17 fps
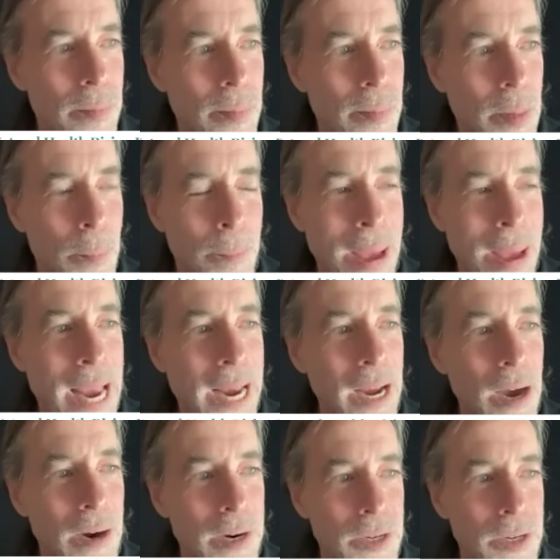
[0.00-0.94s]

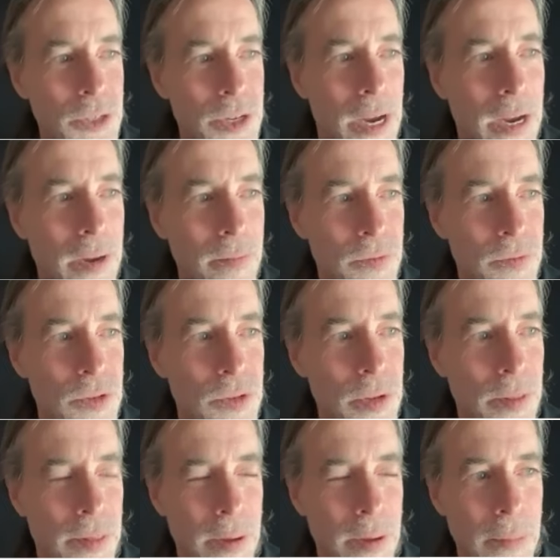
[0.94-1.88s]
make
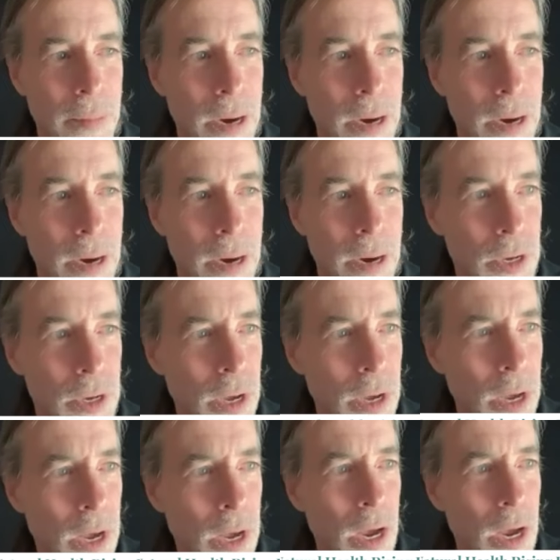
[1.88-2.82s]
ourselves the most
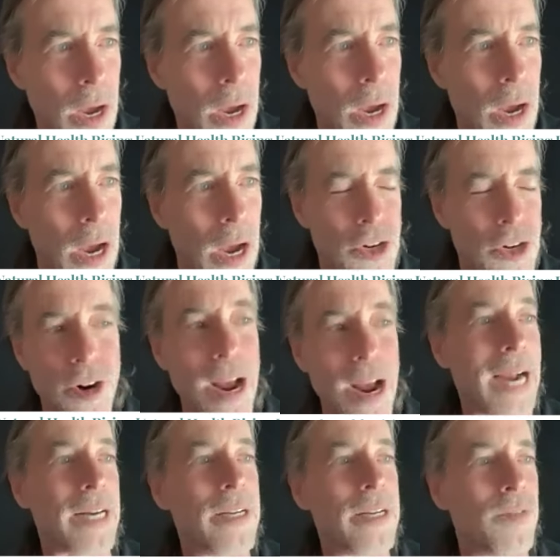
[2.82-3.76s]

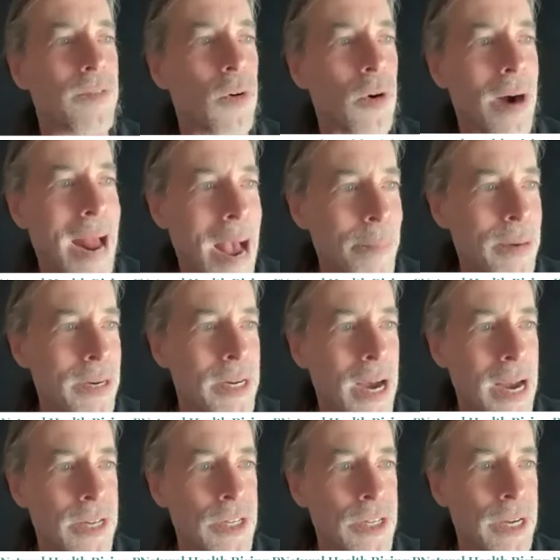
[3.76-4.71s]
attractive or
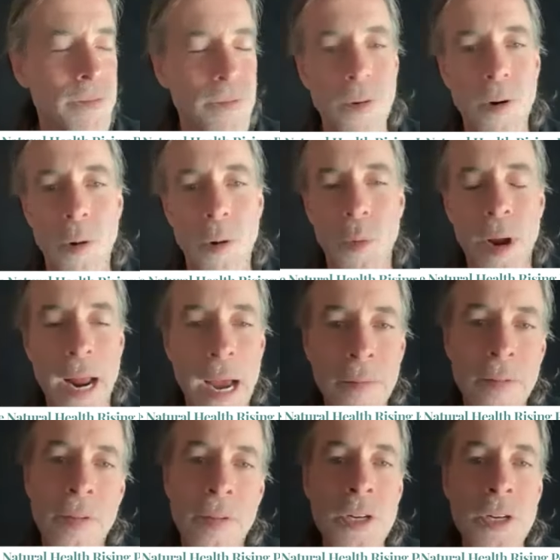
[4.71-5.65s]
appetizing for
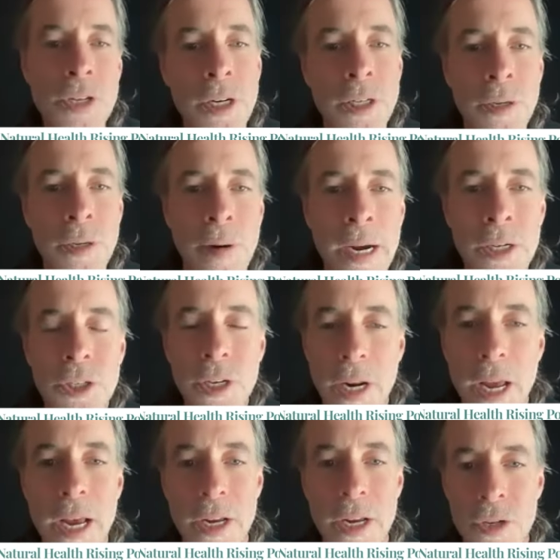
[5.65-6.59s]
whatever the
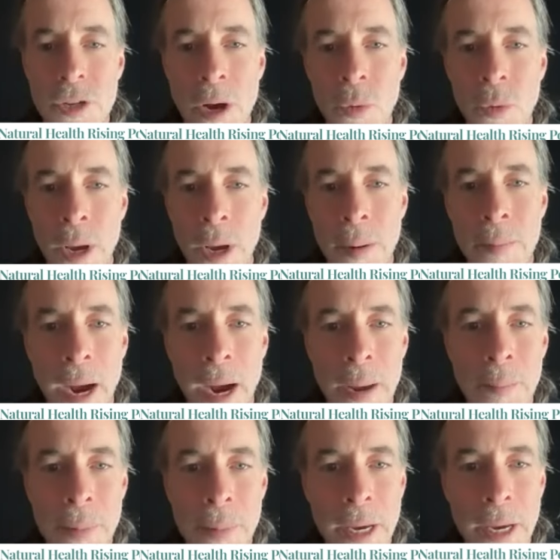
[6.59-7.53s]
situation is that we
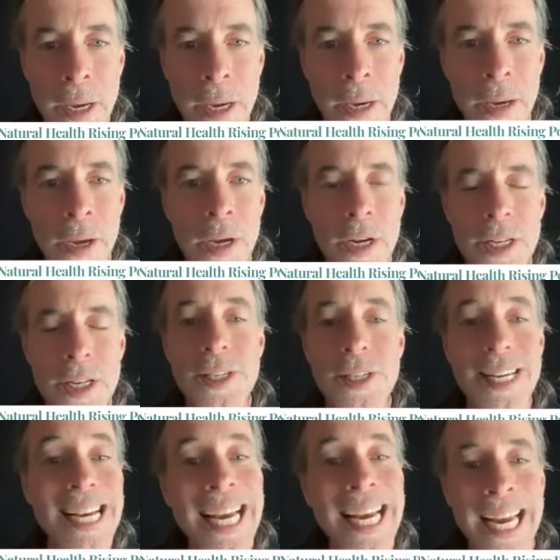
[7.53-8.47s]
might be
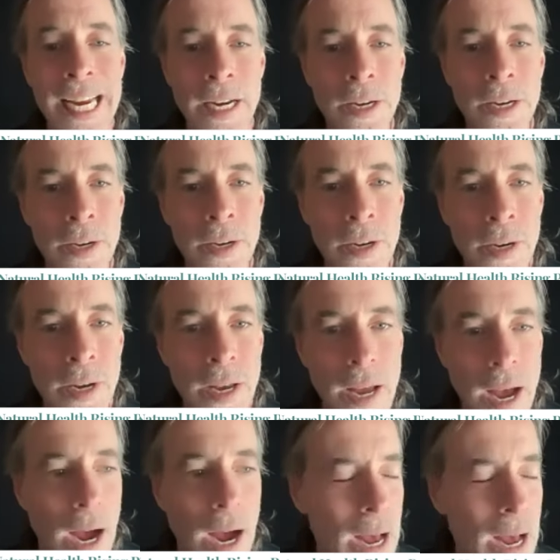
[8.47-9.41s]
seeking.
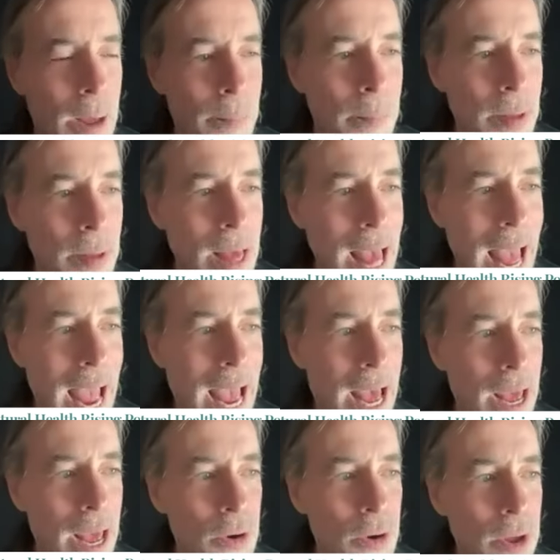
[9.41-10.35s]

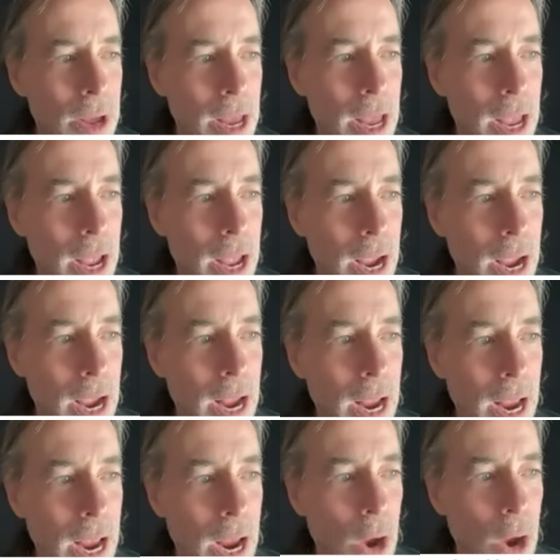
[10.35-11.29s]
And
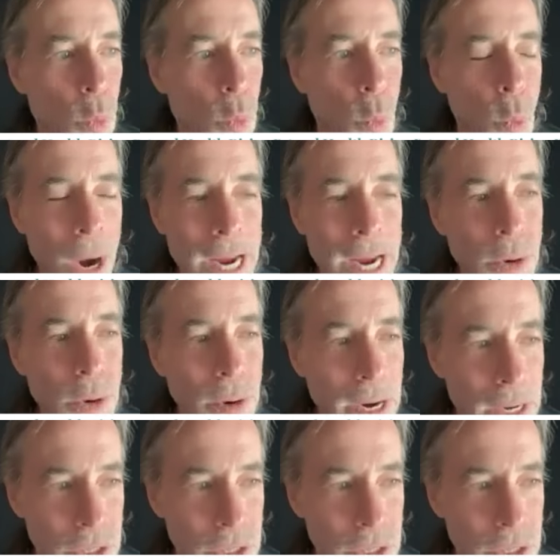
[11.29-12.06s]
we do it as